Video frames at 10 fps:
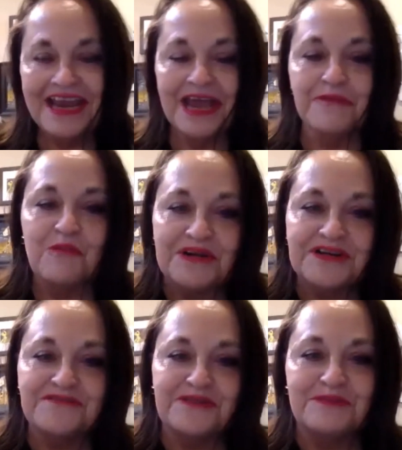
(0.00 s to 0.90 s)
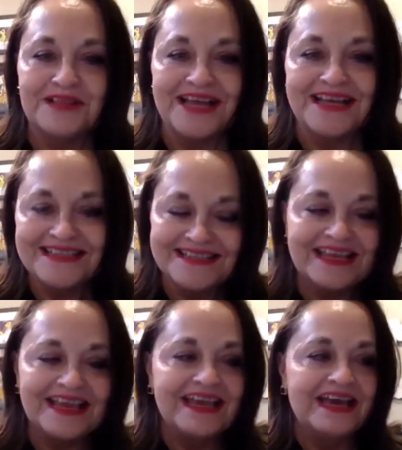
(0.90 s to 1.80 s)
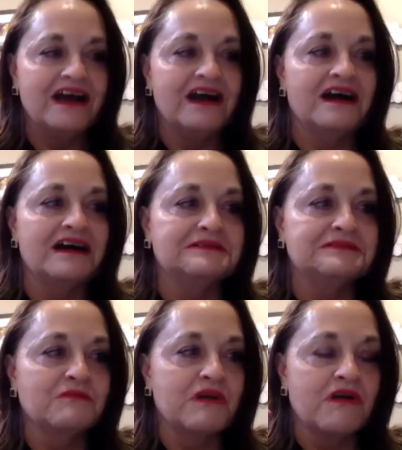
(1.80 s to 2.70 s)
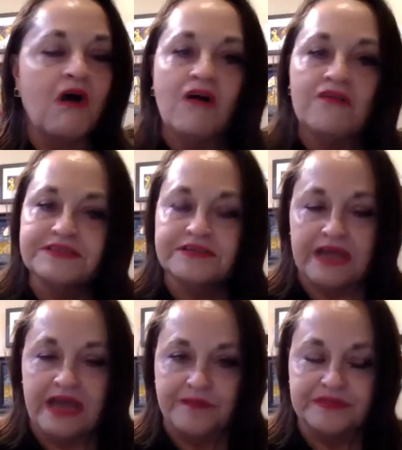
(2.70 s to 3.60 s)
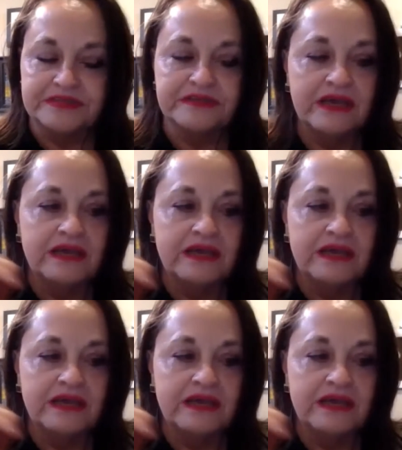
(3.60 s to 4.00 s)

and wonderful place where all this could happen?